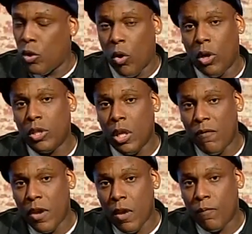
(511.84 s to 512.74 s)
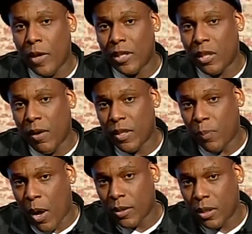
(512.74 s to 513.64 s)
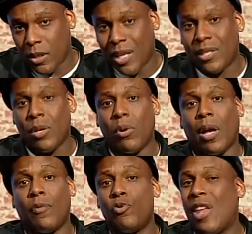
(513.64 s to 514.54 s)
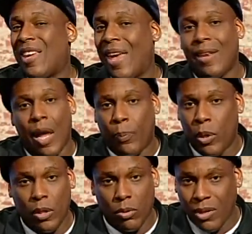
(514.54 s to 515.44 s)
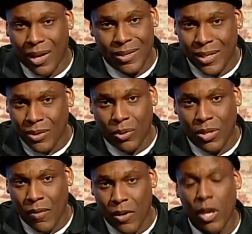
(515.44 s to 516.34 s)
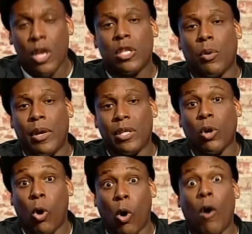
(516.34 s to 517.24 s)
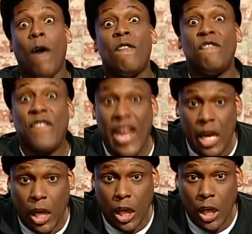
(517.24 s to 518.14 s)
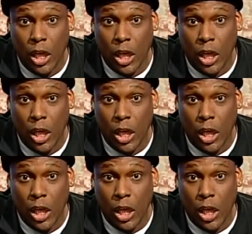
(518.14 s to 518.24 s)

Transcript: when you're on TV, they still have sponsors. They still got you. They cannot put no nonsense on TV, so it is all fake.